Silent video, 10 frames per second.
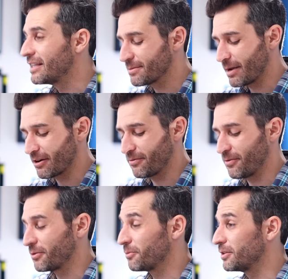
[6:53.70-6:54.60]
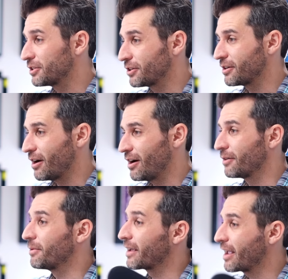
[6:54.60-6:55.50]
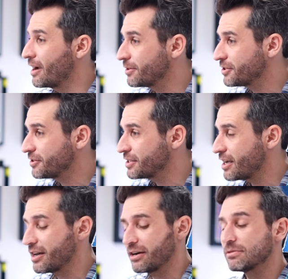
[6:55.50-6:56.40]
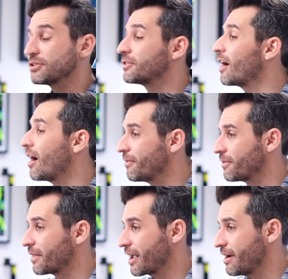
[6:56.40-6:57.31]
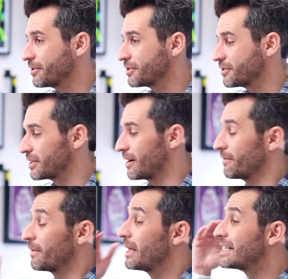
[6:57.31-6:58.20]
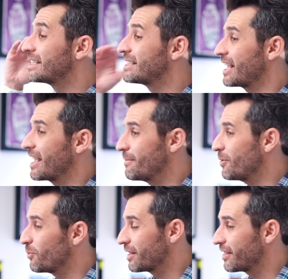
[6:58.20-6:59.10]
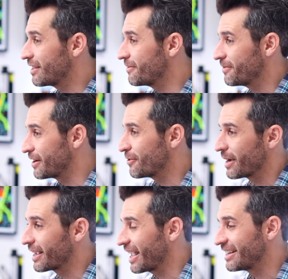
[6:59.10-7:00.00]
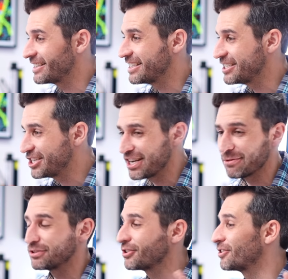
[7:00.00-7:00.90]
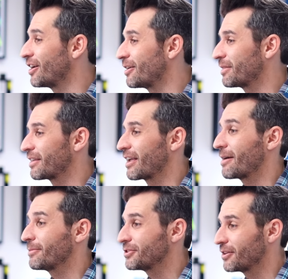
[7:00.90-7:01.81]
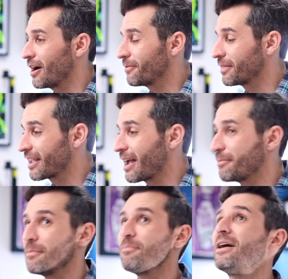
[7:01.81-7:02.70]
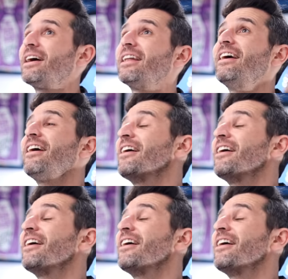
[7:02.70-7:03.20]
This microphone will turn on when the camera turns on and will turn off when the camera turns off. Same with the VideoMic NTG. It will turn on with the camera, turn off with the camera. But